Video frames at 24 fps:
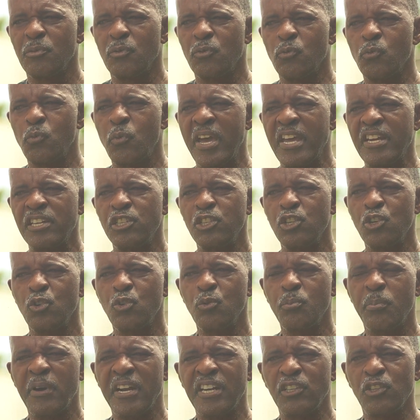when
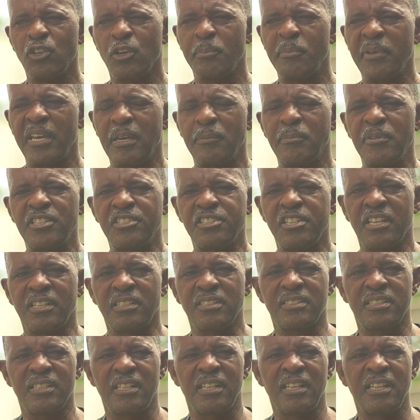you bring your baby
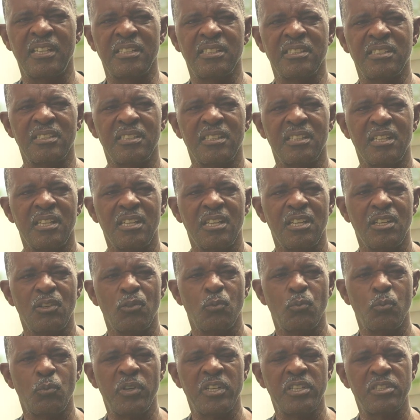chicks in,
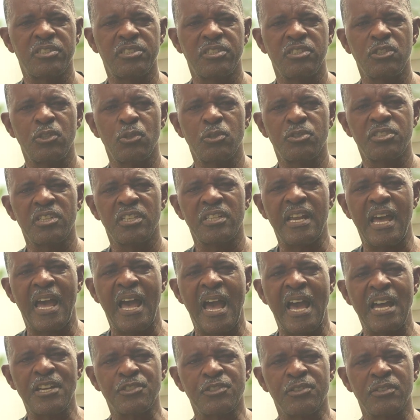you should
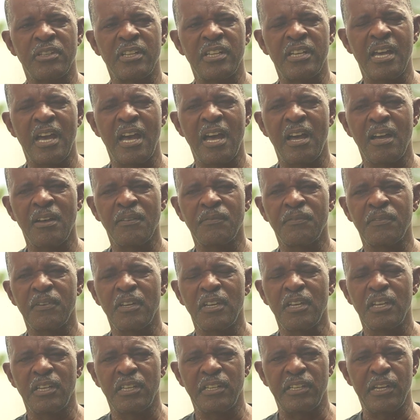actually have
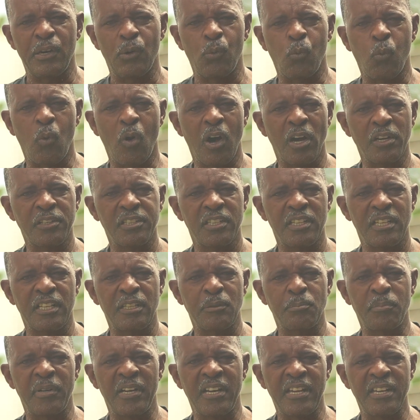their water
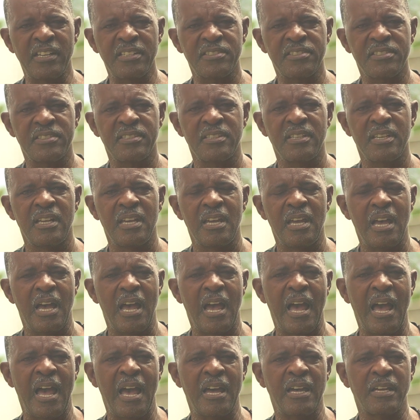in place
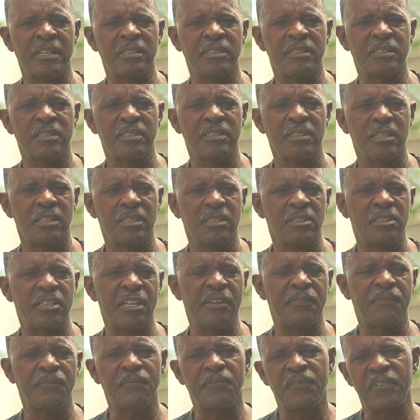and
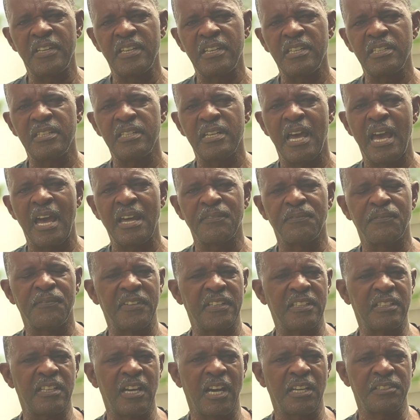their feed and
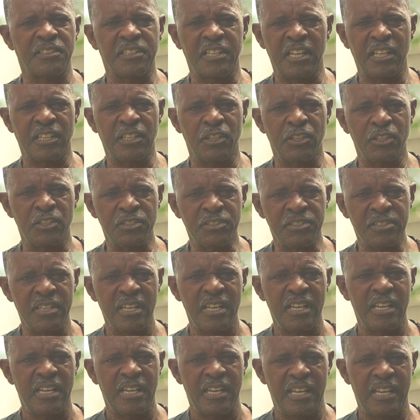feed containers
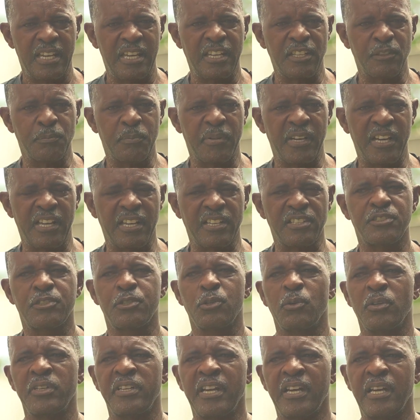in place.
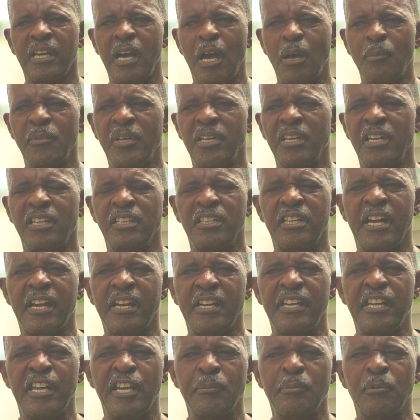So they come in and
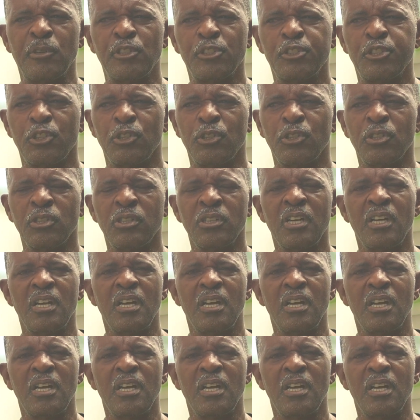they're able to